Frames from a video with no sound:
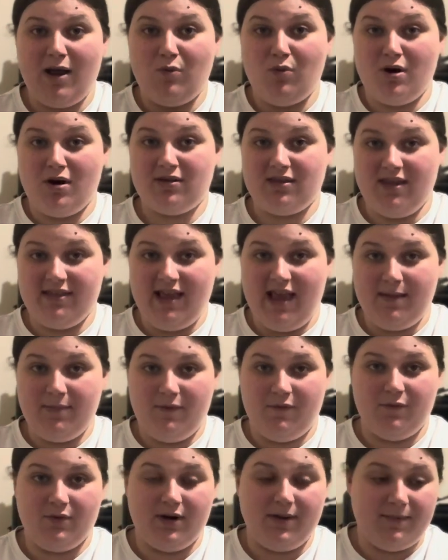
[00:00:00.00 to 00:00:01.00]
worked the day
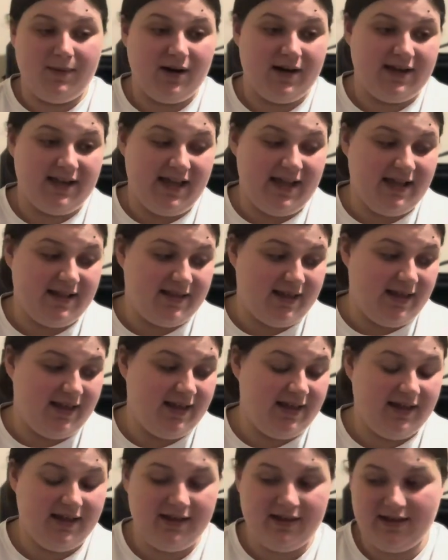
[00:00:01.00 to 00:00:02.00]
before the market.
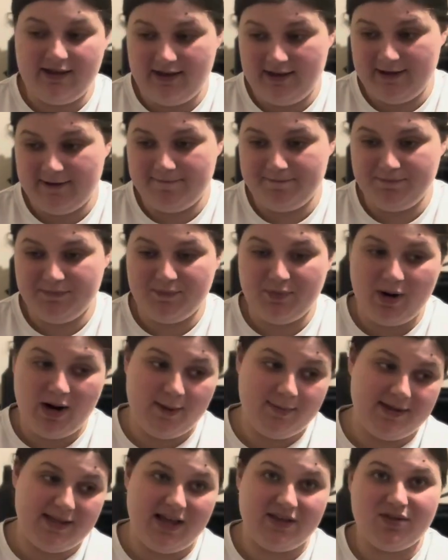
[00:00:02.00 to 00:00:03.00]

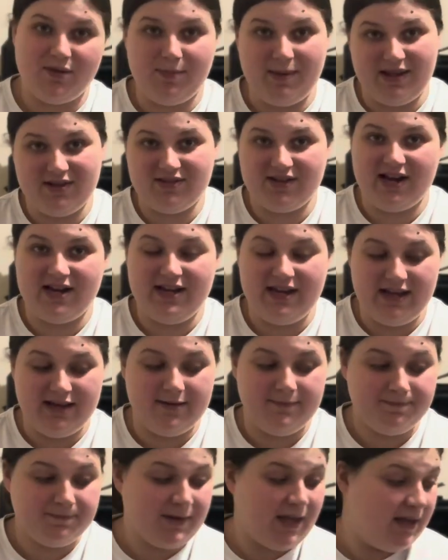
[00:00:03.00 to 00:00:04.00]
Probably not the best
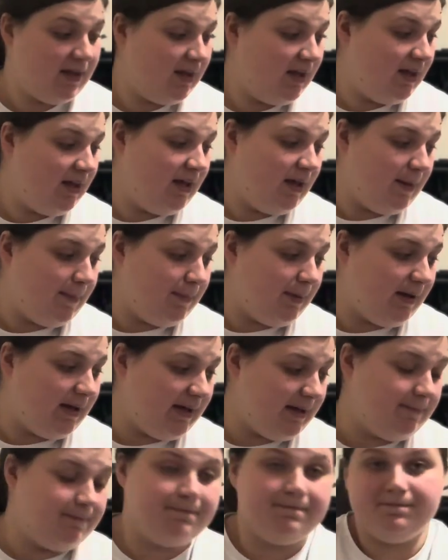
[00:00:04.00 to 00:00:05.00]
idea,
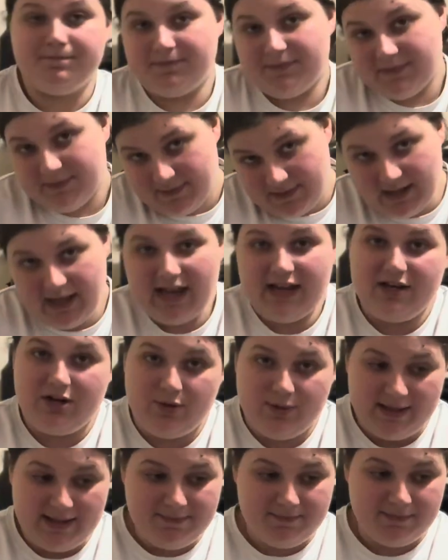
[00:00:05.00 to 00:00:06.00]
but I
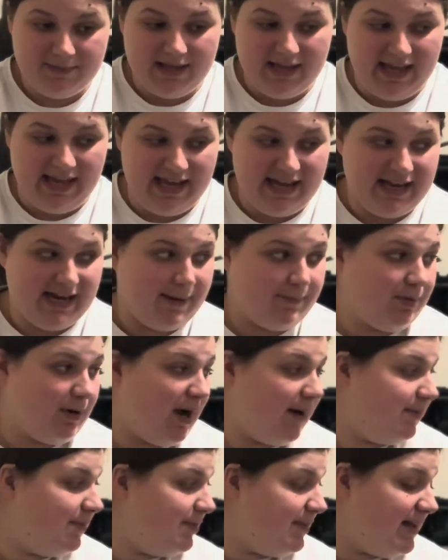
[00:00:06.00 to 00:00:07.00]
do it. And I'm
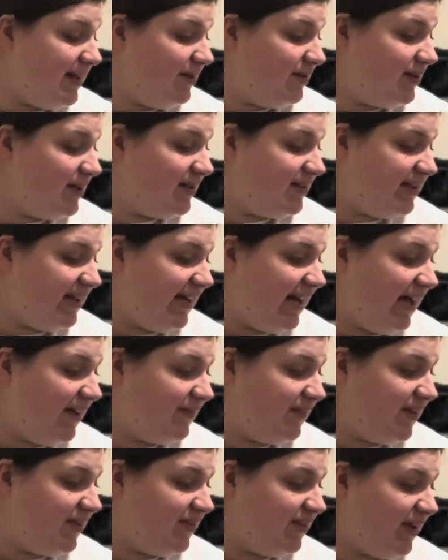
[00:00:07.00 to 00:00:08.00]
probably going to send
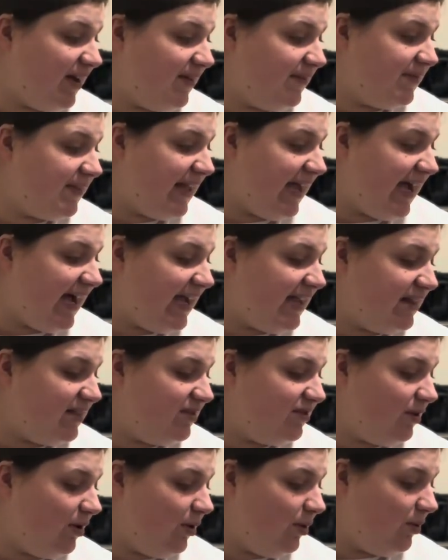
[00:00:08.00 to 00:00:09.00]
out the stuff that I
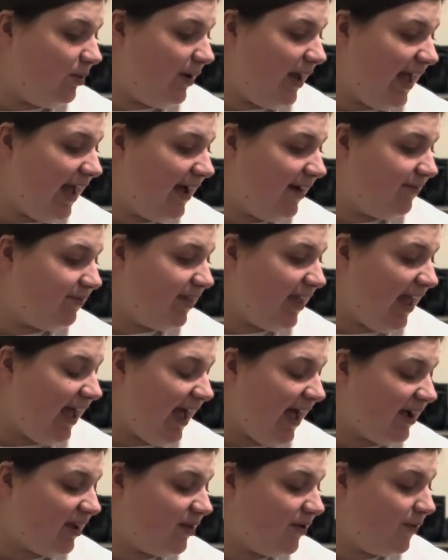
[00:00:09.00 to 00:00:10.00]
don't have
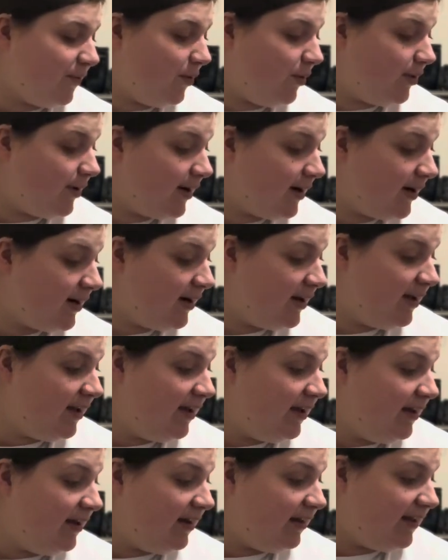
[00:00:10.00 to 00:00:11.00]
tags for,
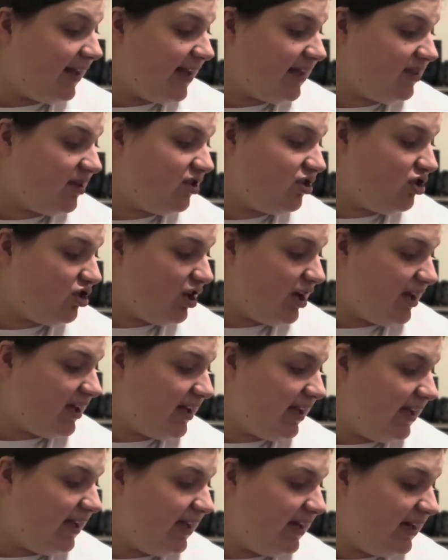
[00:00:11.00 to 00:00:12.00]
like the
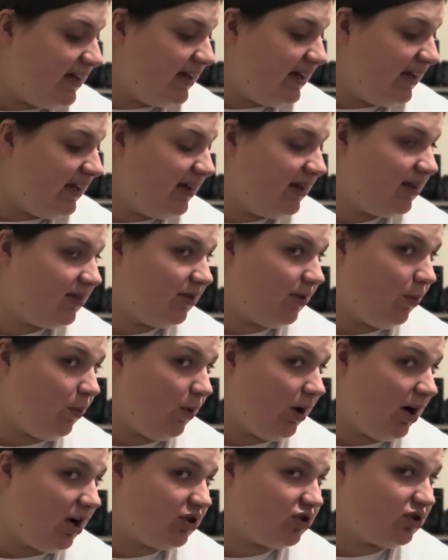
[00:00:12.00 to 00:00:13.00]
chicken, the
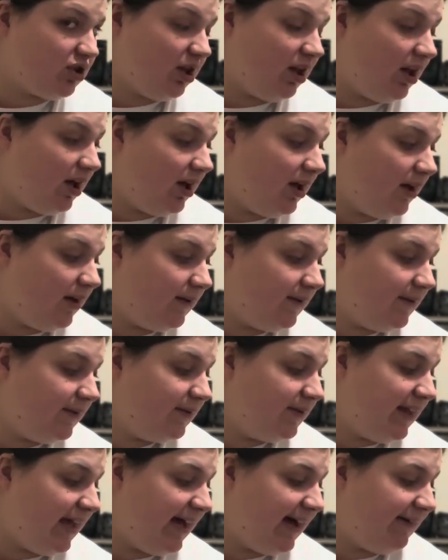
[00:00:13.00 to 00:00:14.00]
washcloth
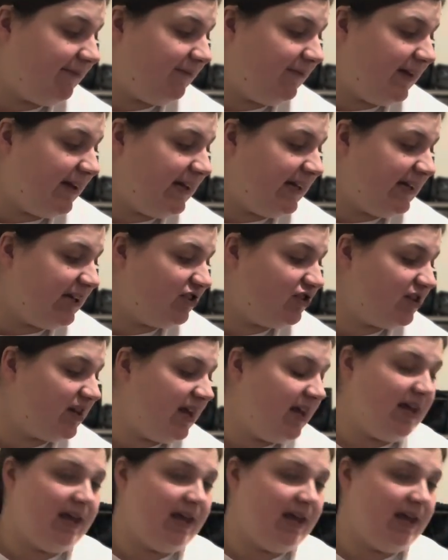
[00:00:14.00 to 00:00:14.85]
that I finished,